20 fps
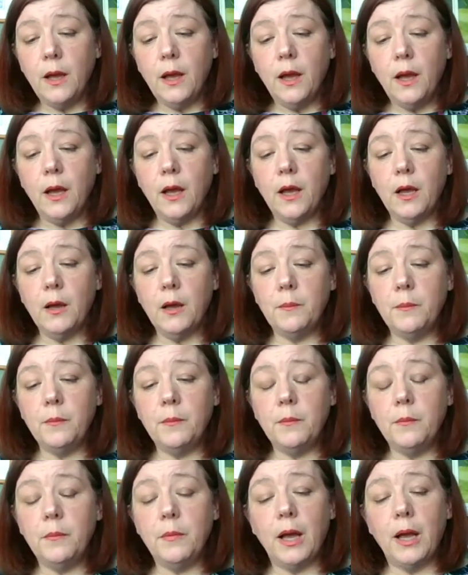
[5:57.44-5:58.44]

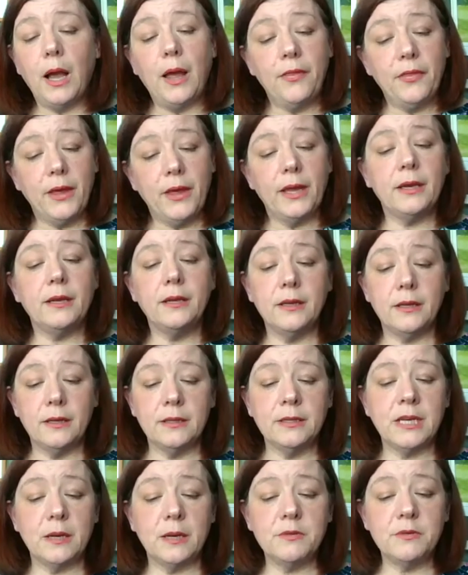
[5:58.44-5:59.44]
And then
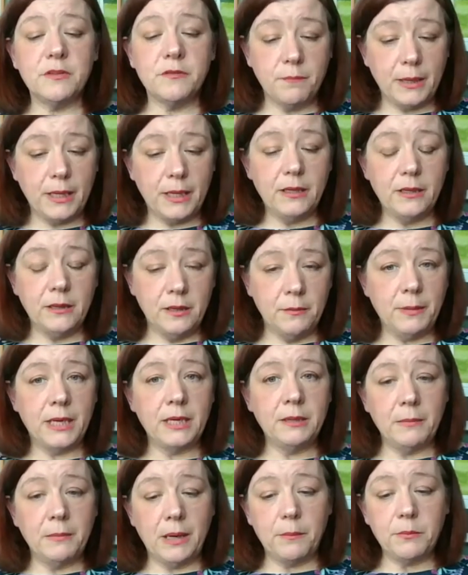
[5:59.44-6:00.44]
in terms of the
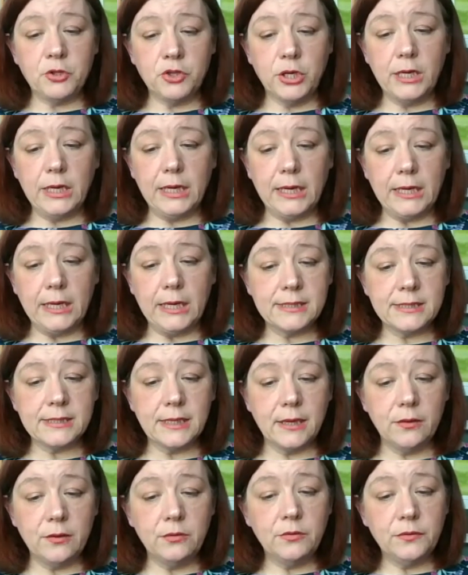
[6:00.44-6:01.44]
mind map training
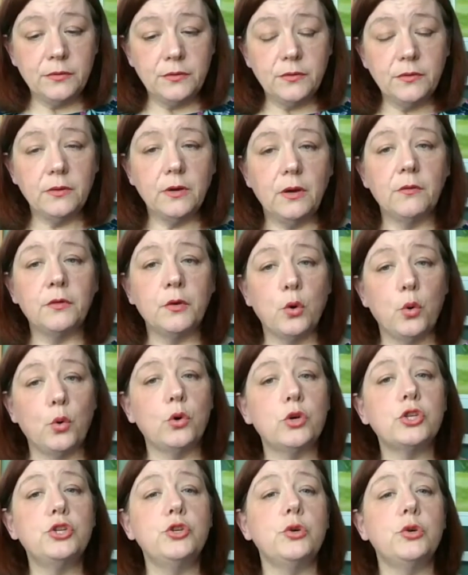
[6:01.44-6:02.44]
itself, of
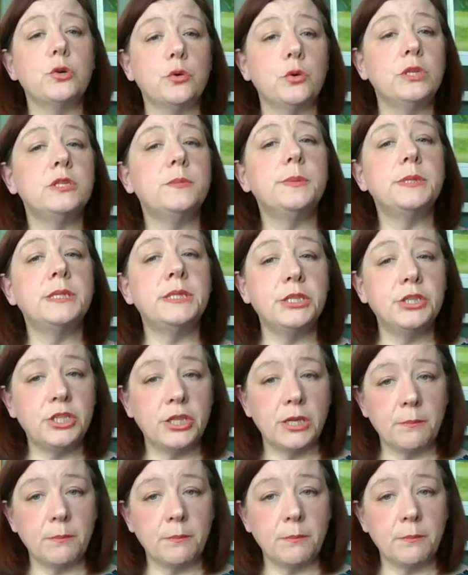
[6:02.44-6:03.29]
course, you're going to be teaching